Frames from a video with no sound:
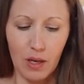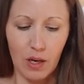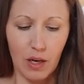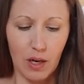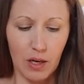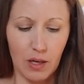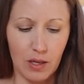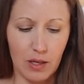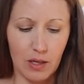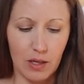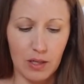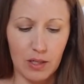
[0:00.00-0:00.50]

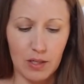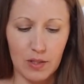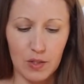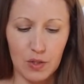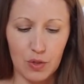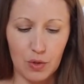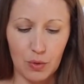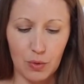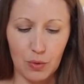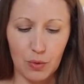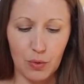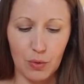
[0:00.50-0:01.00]
Uh,
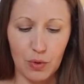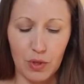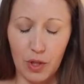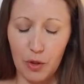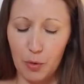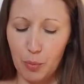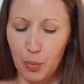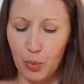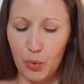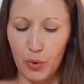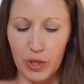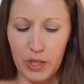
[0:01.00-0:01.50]
so another
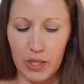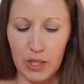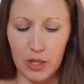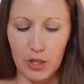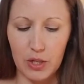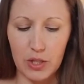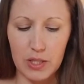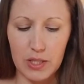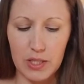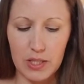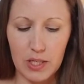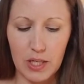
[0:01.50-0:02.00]
point here
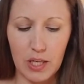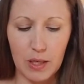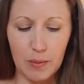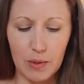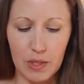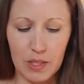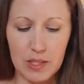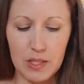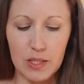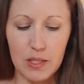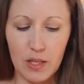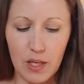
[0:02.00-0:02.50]
is time.
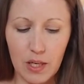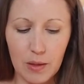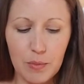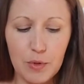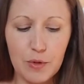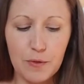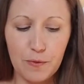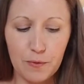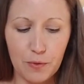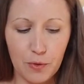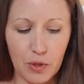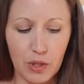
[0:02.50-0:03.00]
It's time to
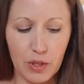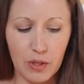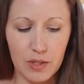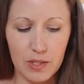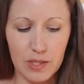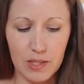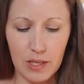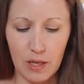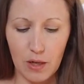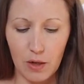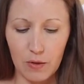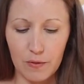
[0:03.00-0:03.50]
free
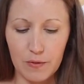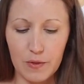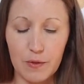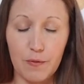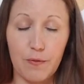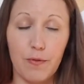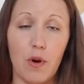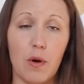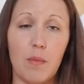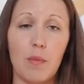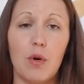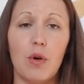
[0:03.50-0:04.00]
ourselves
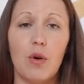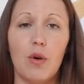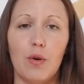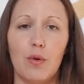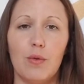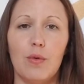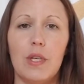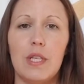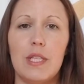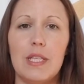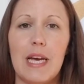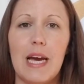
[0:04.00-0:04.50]
from our
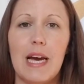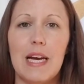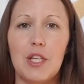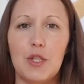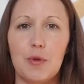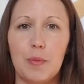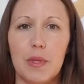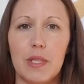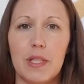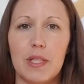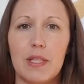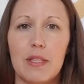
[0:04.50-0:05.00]
own
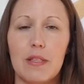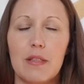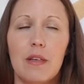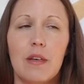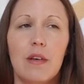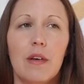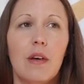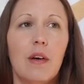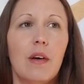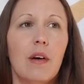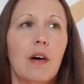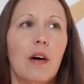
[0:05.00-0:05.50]
attachments.
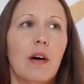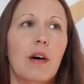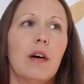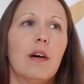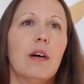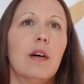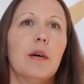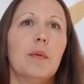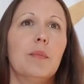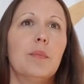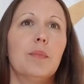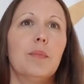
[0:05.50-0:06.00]

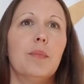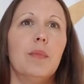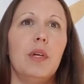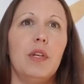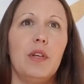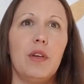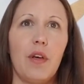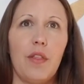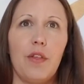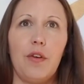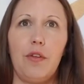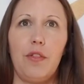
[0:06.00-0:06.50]
Um,
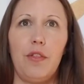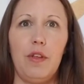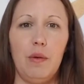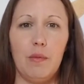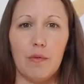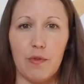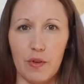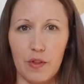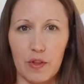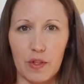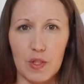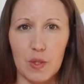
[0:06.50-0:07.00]
another theme
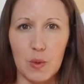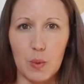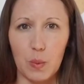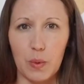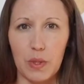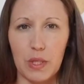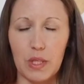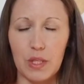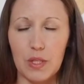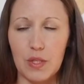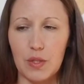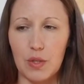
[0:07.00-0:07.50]
for this
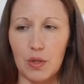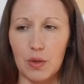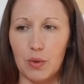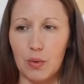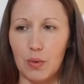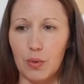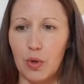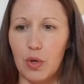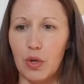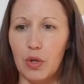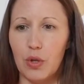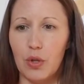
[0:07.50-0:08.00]
week.
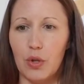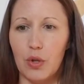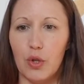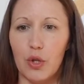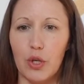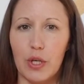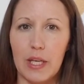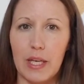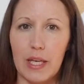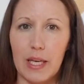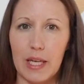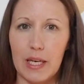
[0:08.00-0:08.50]
So
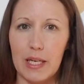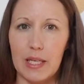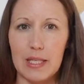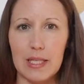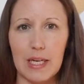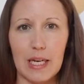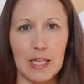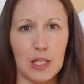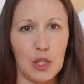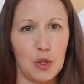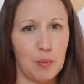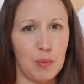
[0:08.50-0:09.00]
looking at
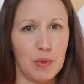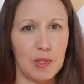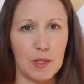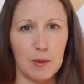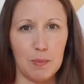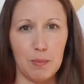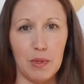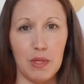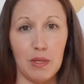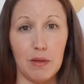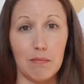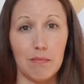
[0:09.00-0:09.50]
attachments,
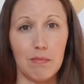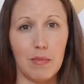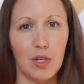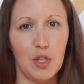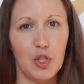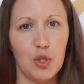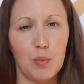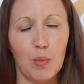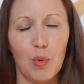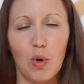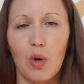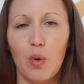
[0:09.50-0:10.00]
being
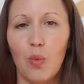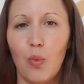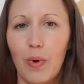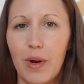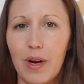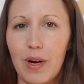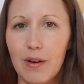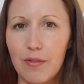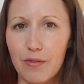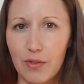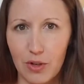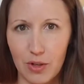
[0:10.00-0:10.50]
much more
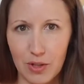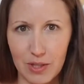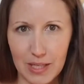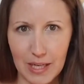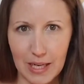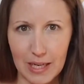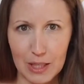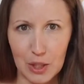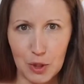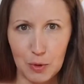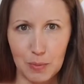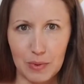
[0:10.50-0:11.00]
aware of our
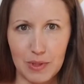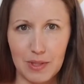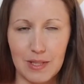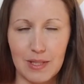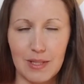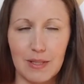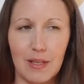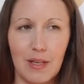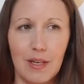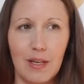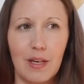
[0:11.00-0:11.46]
attachments.